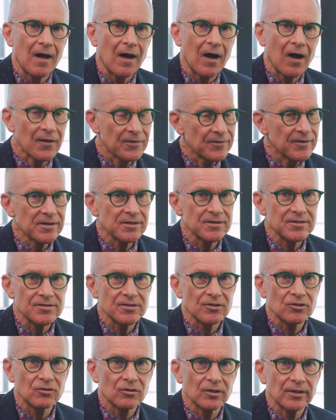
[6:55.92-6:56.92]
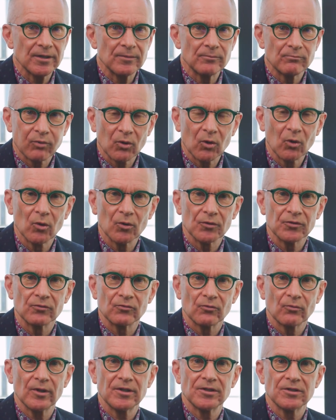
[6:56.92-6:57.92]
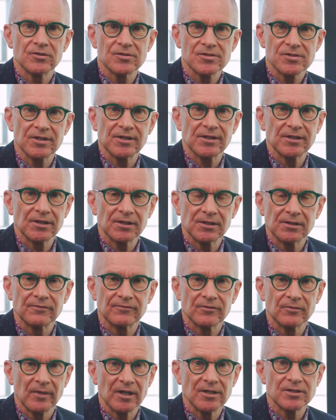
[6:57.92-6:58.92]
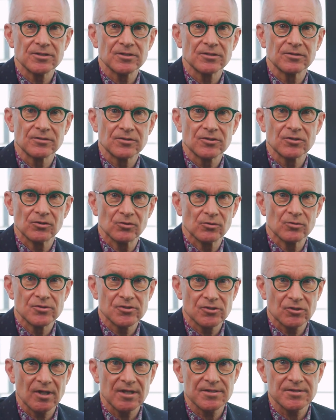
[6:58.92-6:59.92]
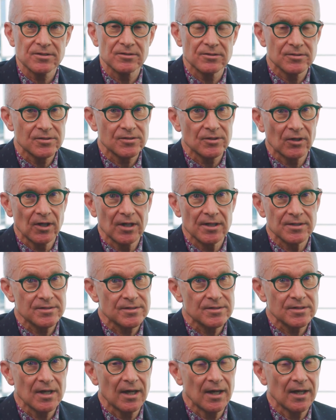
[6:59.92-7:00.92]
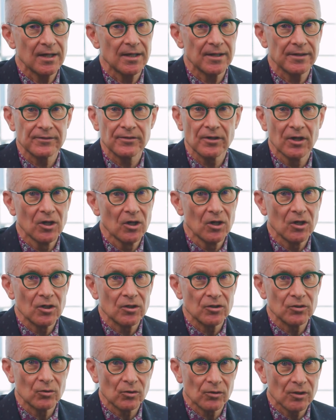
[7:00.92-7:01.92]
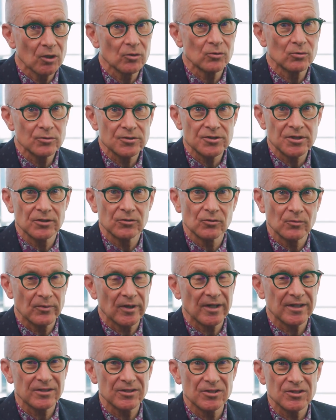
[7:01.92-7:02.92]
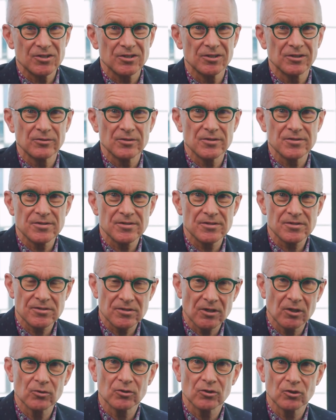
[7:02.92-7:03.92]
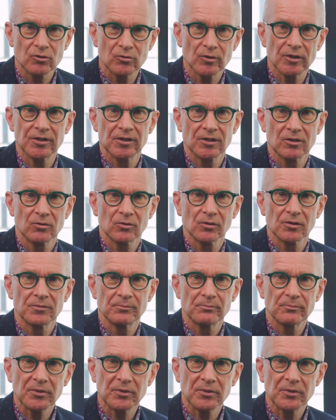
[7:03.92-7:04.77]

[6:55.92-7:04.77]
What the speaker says: I think it's important when you're seeking information to use trusted sites, and your local general practitioner is so critical and